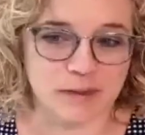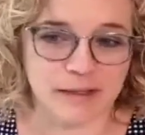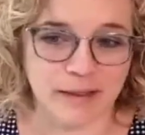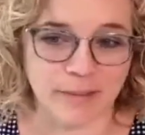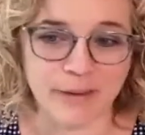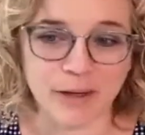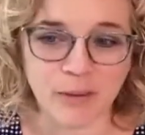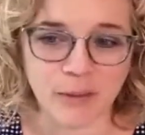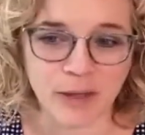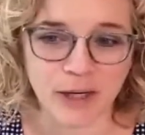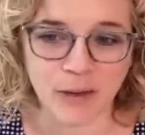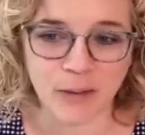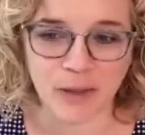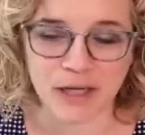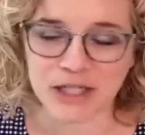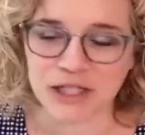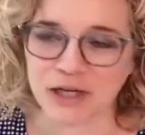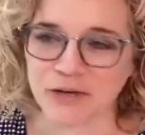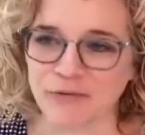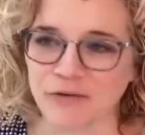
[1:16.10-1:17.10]
let me know where you're
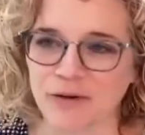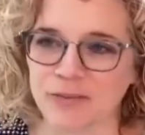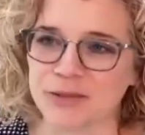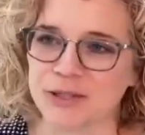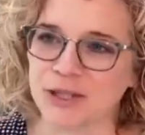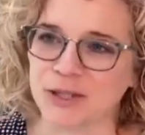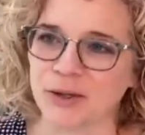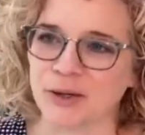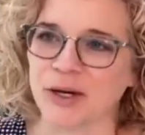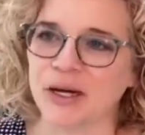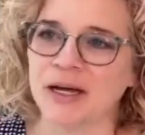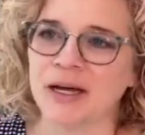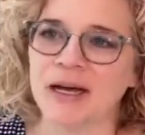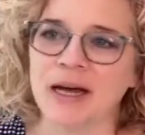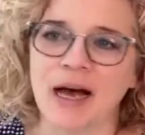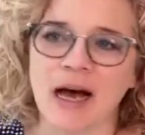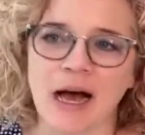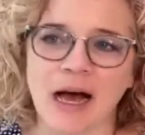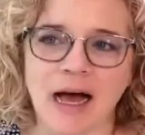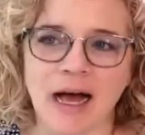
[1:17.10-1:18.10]
watching from too.
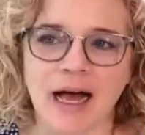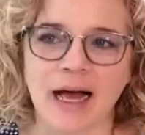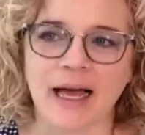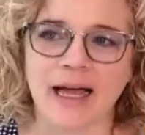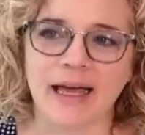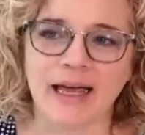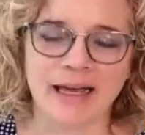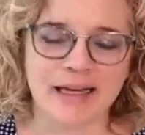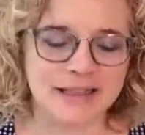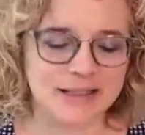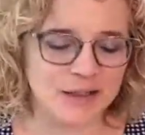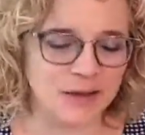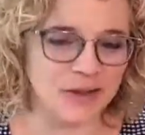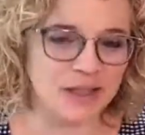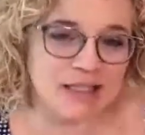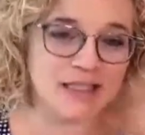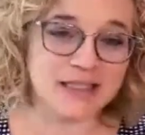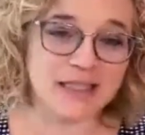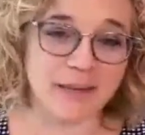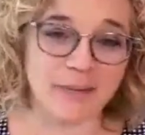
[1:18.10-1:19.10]
I so
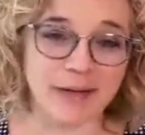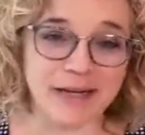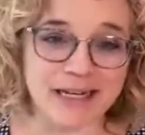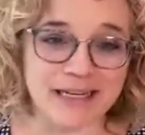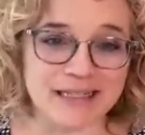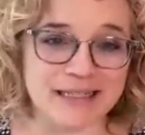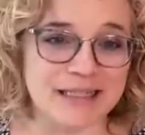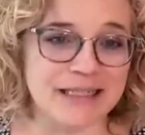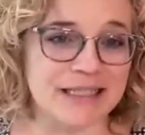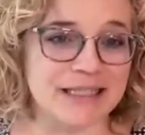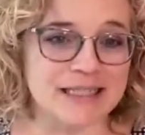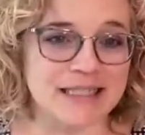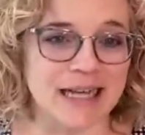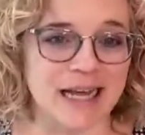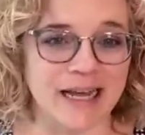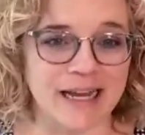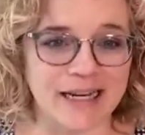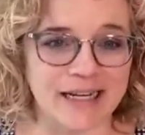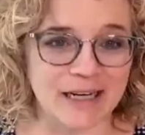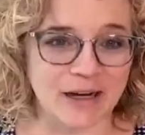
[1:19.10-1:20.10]
this summit is
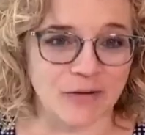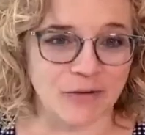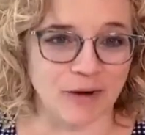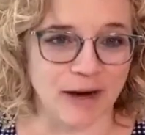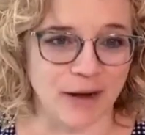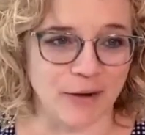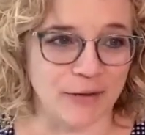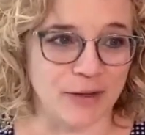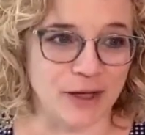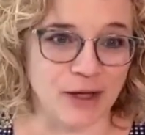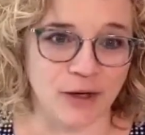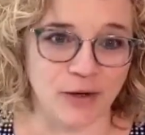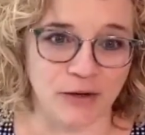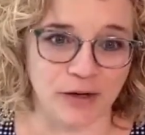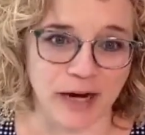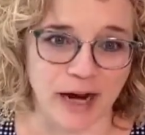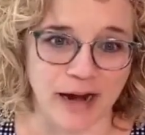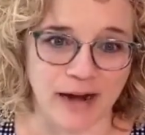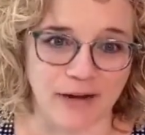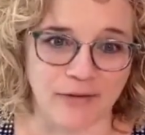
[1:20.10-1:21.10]
designed around the
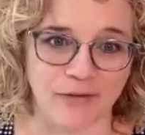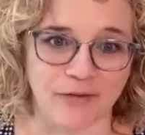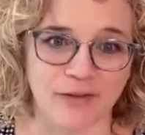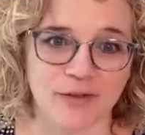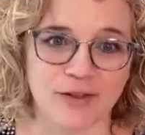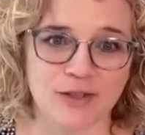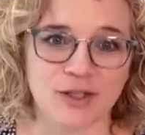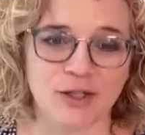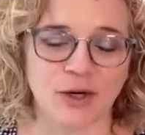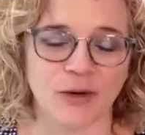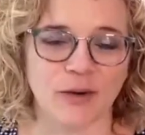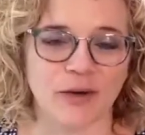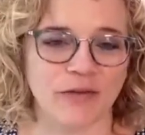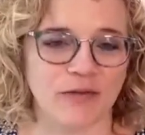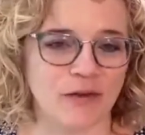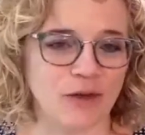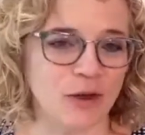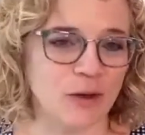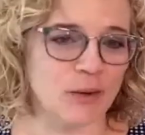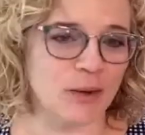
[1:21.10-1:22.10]
creative. So
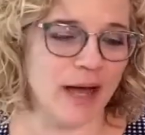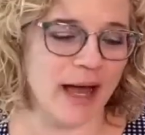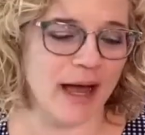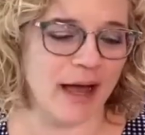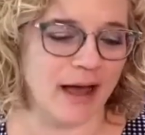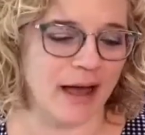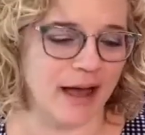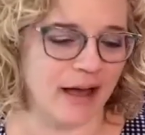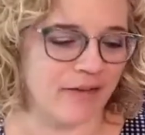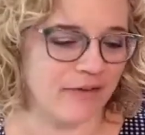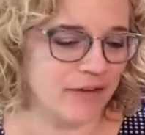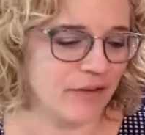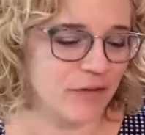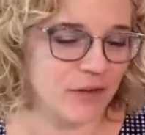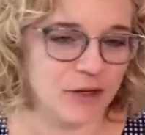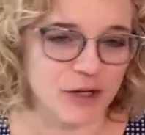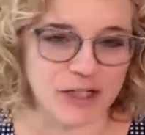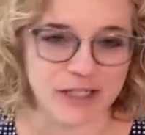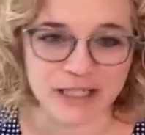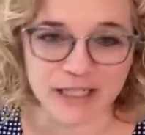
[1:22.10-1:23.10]
if you have if
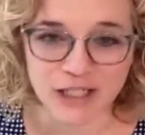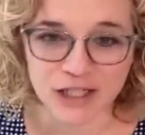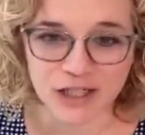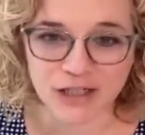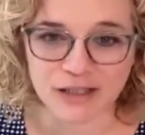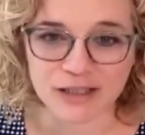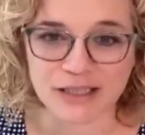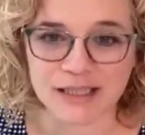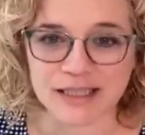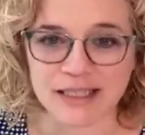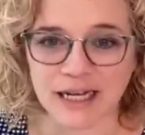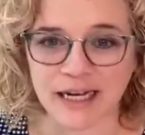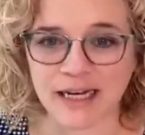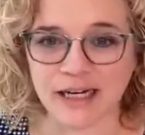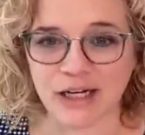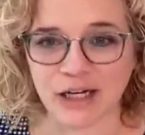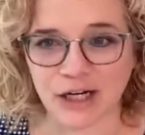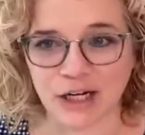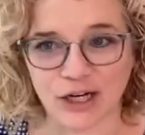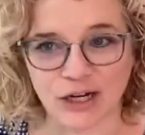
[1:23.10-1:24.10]
you're a digital
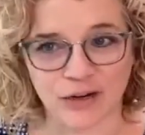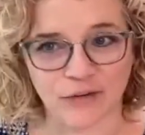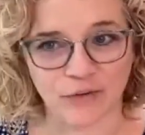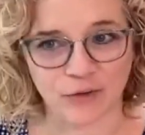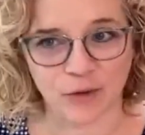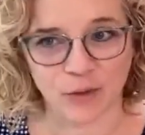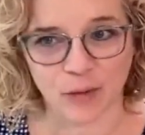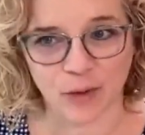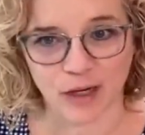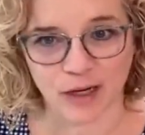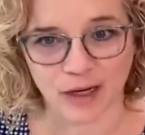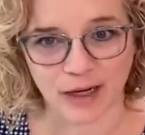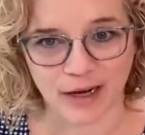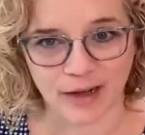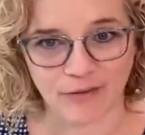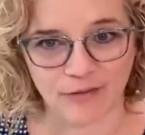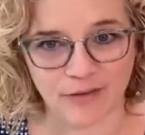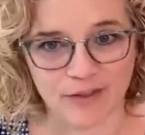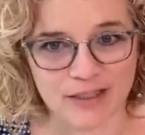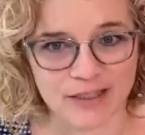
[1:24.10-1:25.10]
designer, if you are
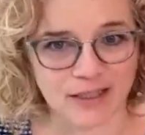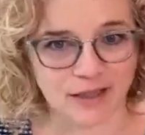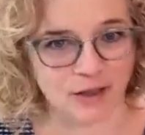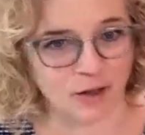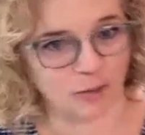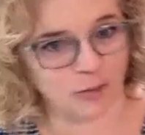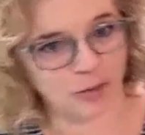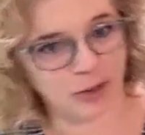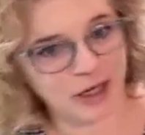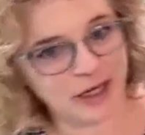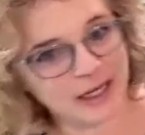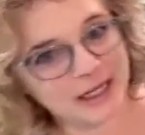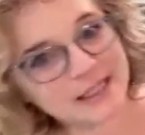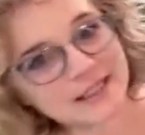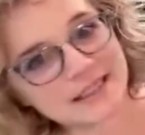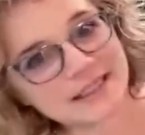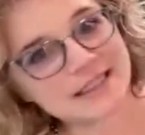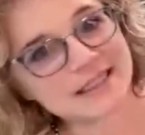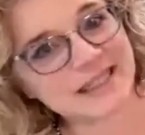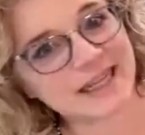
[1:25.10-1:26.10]
a physical
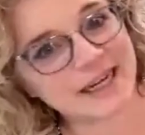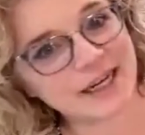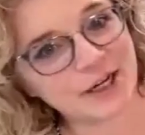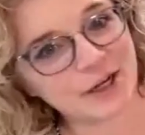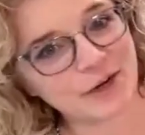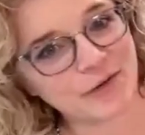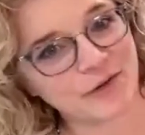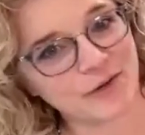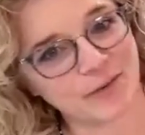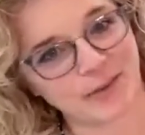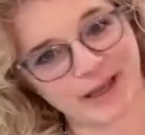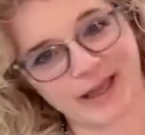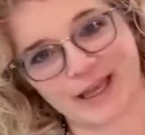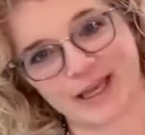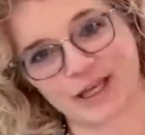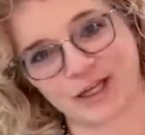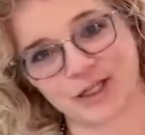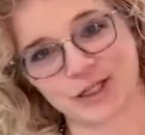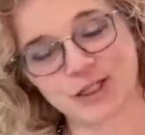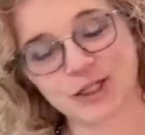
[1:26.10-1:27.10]
product designer, if you're
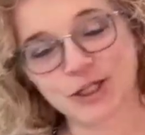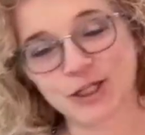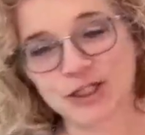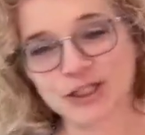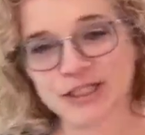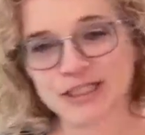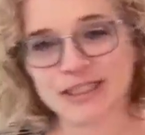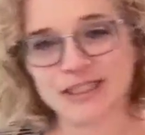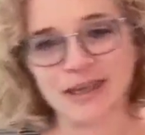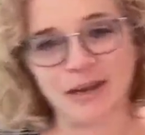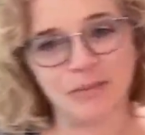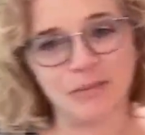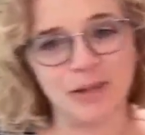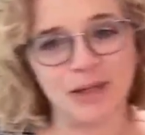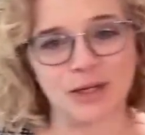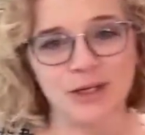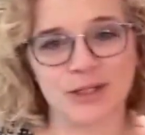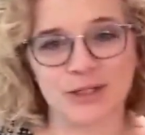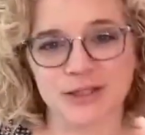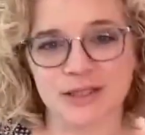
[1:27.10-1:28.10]
making shirts,
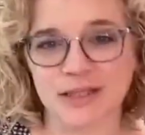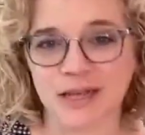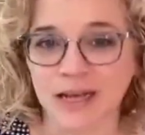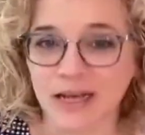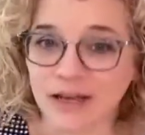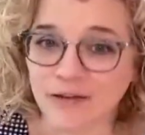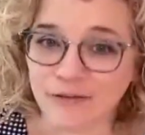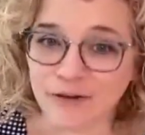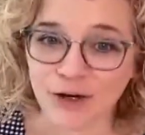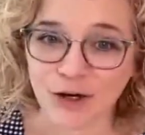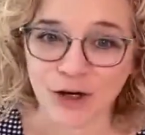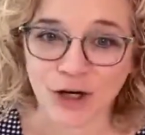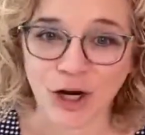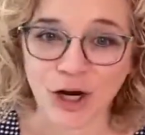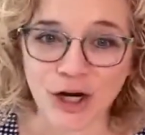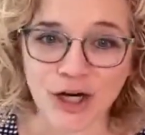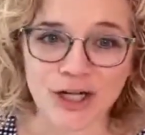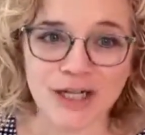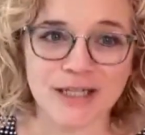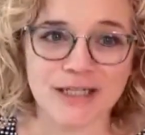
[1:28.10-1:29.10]
tumblers, if you're an
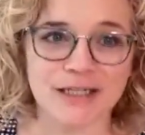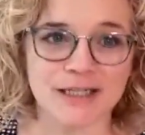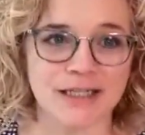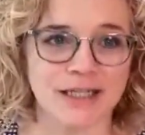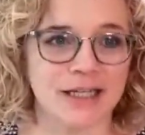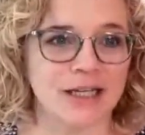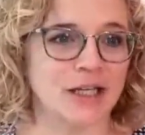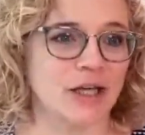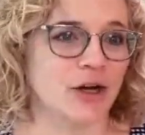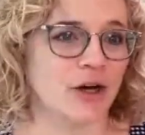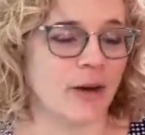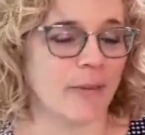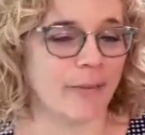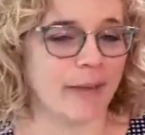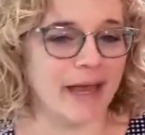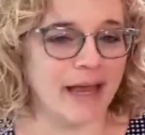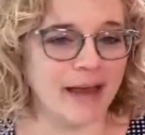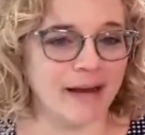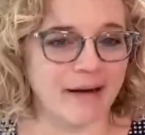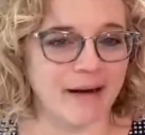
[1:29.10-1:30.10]
artist, you're a
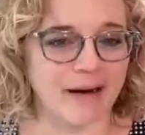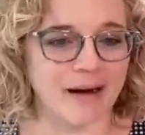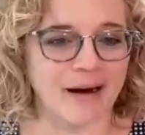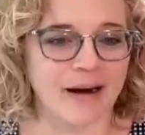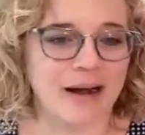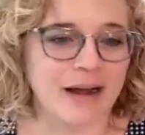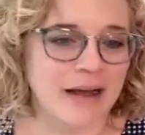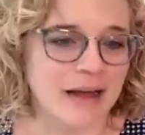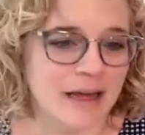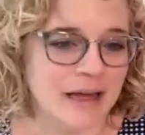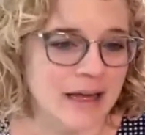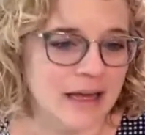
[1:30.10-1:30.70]
maker,